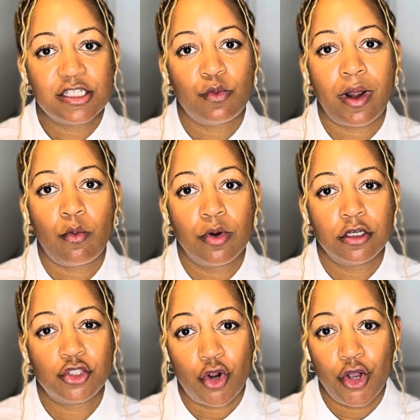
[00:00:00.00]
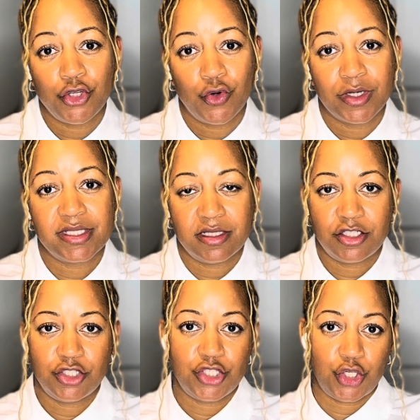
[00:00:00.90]
is what I want to draw your
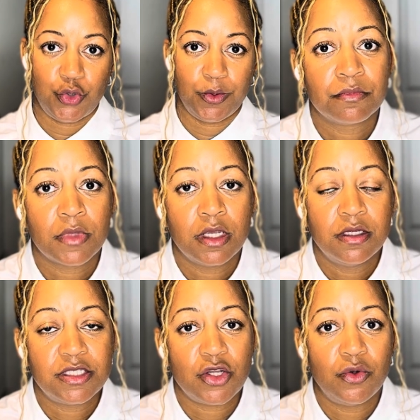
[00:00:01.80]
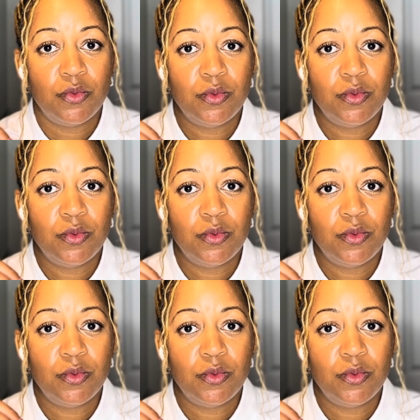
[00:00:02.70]
attention to. So